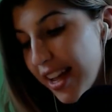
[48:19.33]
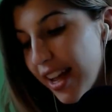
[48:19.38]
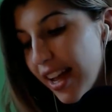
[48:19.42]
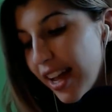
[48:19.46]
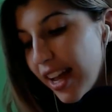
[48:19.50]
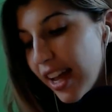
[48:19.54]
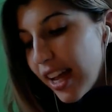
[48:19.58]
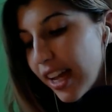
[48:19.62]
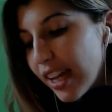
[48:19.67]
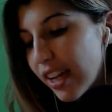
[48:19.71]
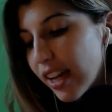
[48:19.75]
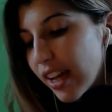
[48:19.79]

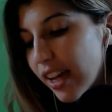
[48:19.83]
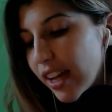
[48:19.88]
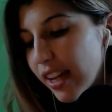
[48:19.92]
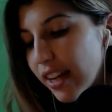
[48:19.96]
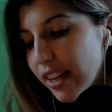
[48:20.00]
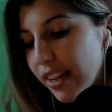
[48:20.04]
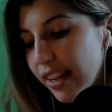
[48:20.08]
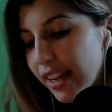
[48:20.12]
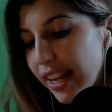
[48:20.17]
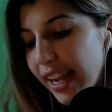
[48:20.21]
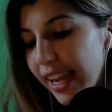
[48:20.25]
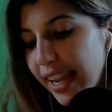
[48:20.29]
I got
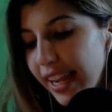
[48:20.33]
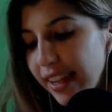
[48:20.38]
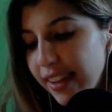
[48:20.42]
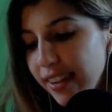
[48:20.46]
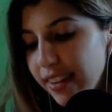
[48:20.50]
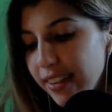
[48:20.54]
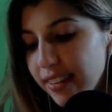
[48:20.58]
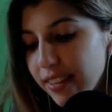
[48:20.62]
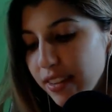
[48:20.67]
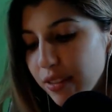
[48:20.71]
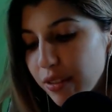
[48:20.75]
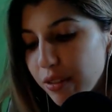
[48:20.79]

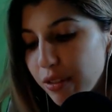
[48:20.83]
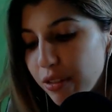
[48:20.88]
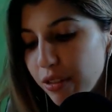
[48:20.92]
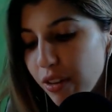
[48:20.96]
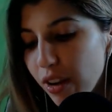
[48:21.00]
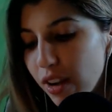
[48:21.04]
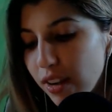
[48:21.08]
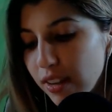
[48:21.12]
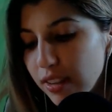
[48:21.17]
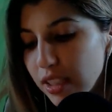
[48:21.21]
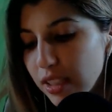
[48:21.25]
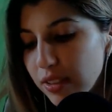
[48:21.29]
eggs and
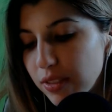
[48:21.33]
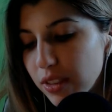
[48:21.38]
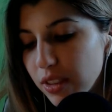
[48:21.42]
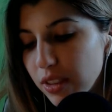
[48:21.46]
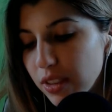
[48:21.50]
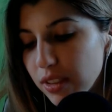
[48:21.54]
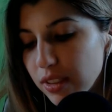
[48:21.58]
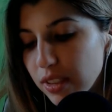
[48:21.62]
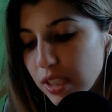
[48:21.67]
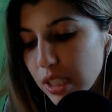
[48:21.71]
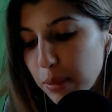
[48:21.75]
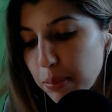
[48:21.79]
frog
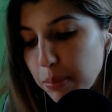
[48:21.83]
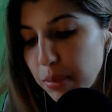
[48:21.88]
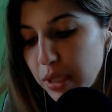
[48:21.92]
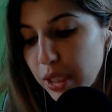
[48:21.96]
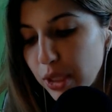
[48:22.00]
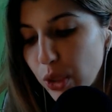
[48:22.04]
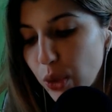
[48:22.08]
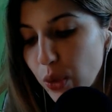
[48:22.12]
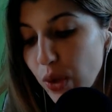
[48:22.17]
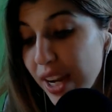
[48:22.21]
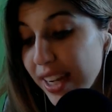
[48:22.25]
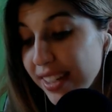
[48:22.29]
livers and a bit
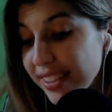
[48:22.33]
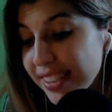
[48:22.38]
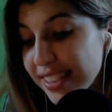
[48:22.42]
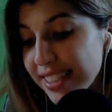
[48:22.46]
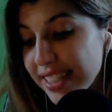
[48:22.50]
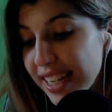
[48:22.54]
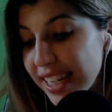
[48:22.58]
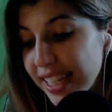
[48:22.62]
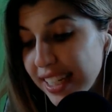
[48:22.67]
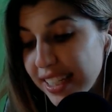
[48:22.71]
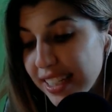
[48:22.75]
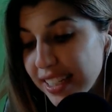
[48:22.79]
of grass
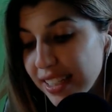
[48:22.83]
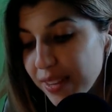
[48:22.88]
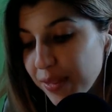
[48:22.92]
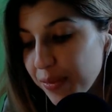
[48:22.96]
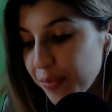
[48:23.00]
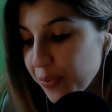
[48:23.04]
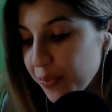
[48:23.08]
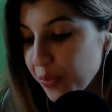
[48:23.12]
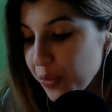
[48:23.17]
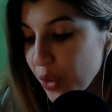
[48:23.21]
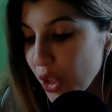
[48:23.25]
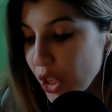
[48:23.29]
snake.
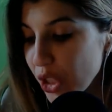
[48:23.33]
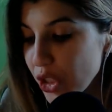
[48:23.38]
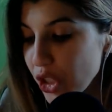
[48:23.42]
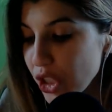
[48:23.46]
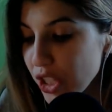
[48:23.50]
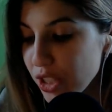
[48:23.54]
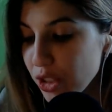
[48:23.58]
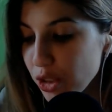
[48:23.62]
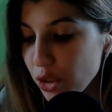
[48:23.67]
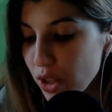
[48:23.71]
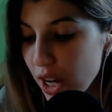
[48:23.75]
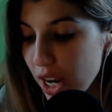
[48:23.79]

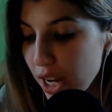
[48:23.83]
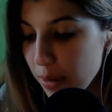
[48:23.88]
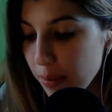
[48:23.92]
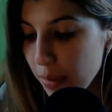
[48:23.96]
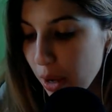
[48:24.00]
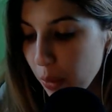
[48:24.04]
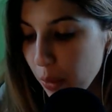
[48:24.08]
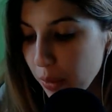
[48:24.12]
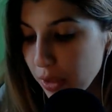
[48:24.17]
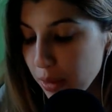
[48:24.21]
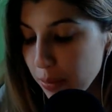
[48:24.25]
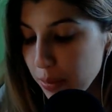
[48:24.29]
Just try 'em
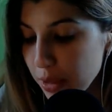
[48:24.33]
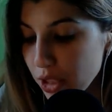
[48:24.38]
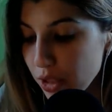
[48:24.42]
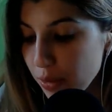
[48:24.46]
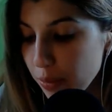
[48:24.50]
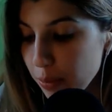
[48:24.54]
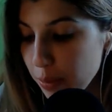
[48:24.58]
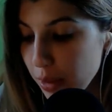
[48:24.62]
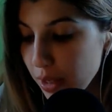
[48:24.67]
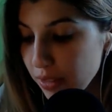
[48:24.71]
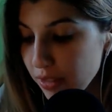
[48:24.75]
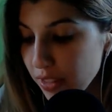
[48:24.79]
out with a
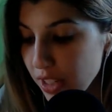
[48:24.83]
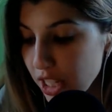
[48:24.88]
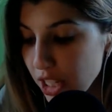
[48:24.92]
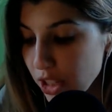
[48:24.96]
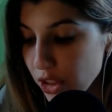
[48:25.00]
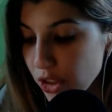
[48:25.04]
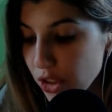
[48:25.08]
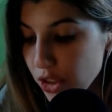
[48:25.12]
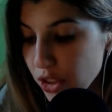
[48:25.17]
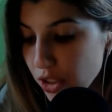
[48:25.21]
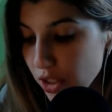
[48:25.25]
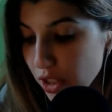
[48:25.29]
bit of
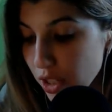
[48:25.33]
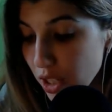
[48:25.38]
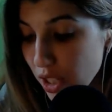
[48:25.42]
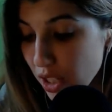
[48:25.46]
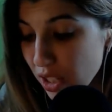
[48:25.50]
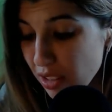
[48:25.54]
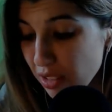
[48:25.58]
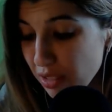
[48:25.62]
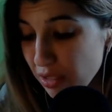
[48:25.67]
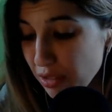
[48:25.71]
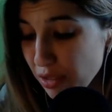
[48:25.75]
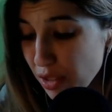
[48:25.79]
each."
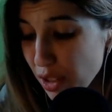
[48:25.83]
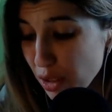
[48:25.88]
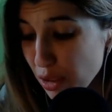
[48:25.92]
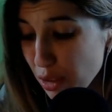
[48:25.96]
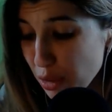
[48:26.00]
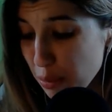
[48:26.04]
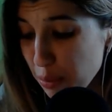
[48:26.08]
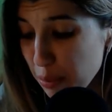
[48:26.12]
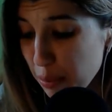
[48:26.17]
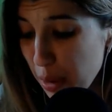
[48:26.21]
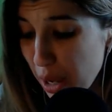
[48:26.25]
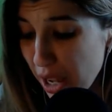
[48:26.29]

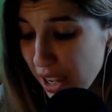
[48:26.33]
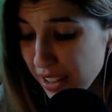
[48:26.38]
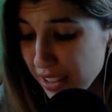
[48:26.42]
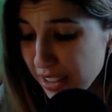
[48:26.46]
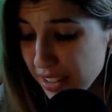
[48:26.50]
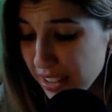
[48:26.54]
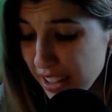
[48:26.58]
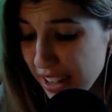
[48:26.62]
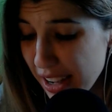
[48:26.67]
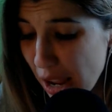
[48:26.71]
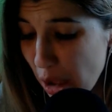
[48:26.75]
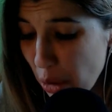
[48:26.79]
"First
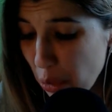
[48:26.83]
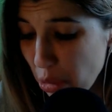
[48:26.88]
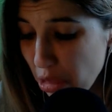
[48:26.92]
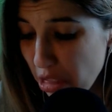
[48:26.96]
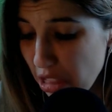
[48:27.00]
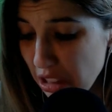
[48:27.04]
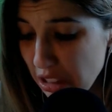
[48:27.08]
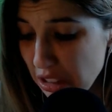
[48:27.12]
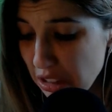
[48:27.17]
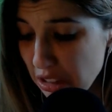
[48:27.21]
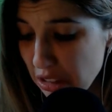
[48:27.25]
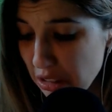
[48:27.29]
pus and now
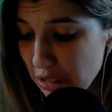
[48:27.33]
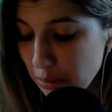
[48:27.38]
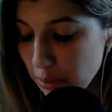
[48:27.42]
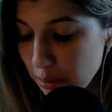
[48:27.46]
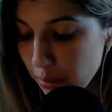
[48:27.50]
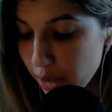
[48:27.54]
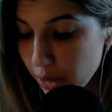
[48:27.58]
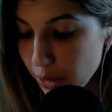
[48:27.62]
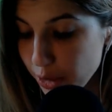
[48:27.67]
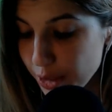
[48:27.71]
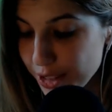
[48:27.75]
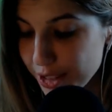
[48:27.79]
this,"
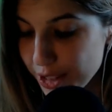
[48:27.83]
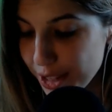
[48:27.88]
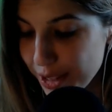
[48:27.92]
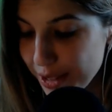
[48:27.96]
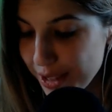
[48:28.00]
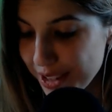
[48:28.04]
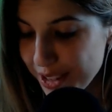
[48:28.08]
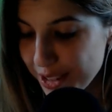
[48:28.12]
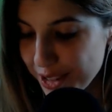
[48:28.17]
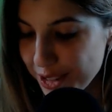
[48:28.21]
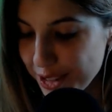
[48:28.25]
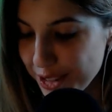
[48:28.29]
muttered
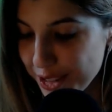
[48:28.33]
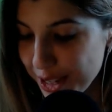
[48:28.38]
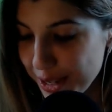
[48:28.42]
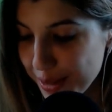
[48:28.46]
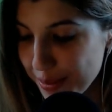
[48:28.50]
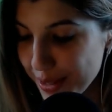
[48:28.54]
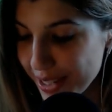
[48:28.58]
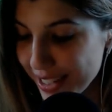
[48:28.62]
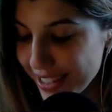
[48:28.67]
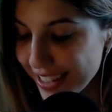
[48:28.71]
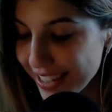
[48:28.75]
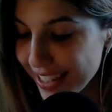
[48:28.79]

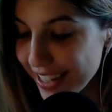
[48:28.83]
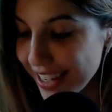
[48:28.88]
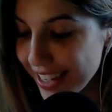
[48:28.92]
Seamus.